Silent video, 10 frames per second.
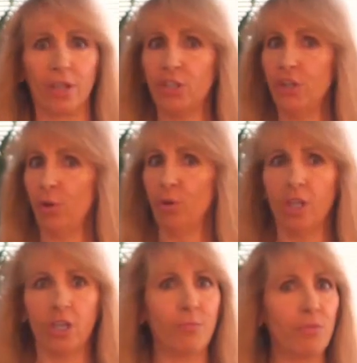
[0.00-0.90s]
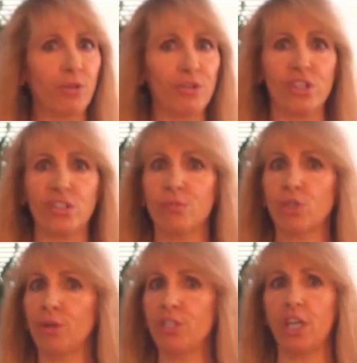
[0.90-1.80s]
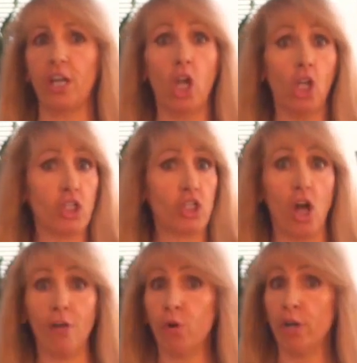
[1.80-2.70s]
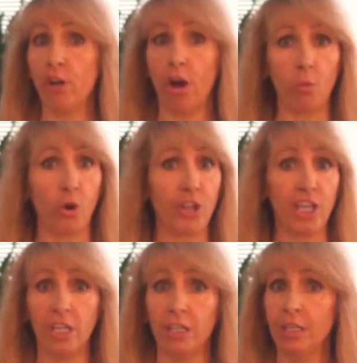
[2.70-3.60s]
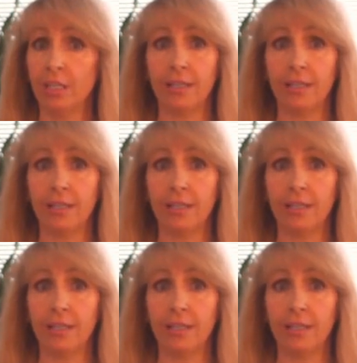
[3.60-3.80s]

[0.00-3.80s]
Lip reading: You know, computer systems going down, software not working,